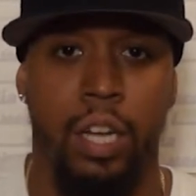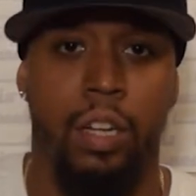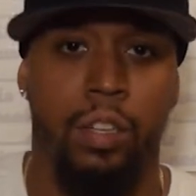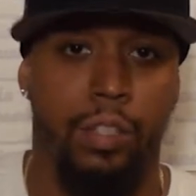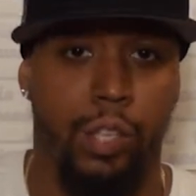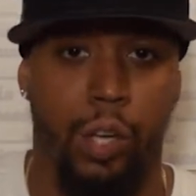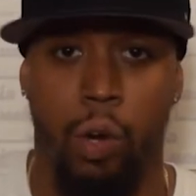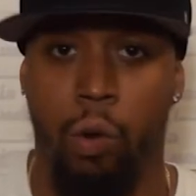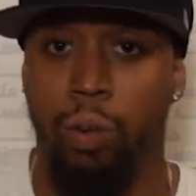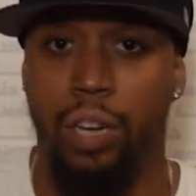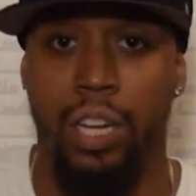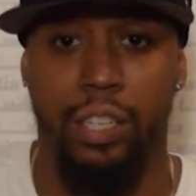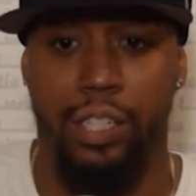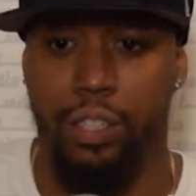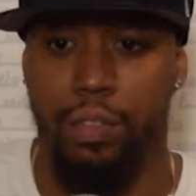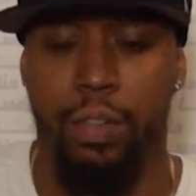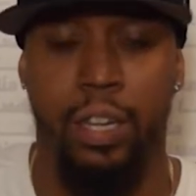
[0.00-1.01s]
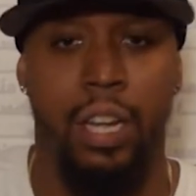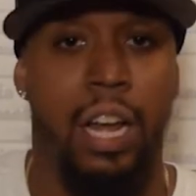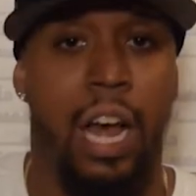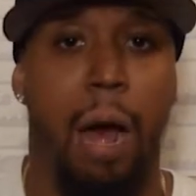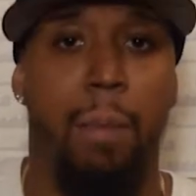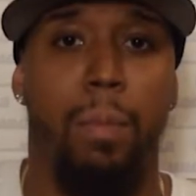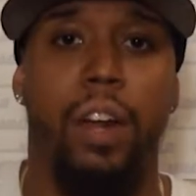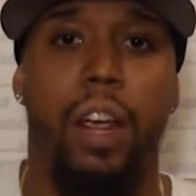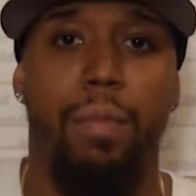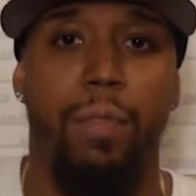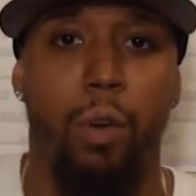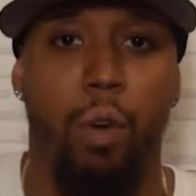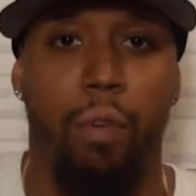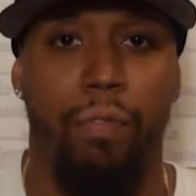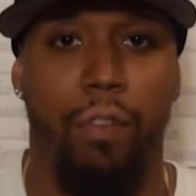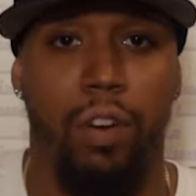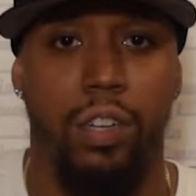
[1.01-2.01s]
So listen, I'm going to give
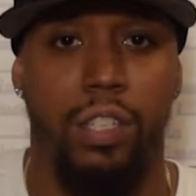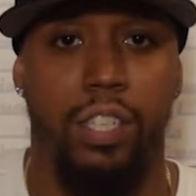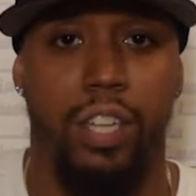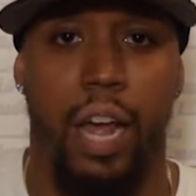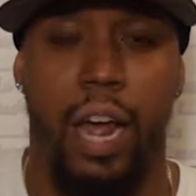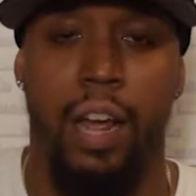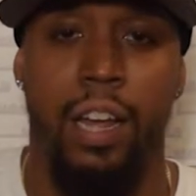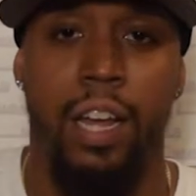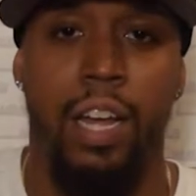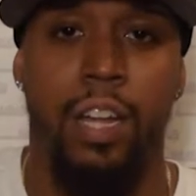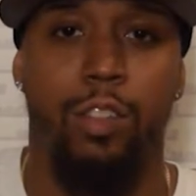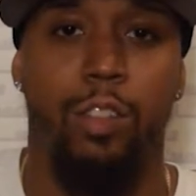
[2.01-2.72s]
you a fun stat.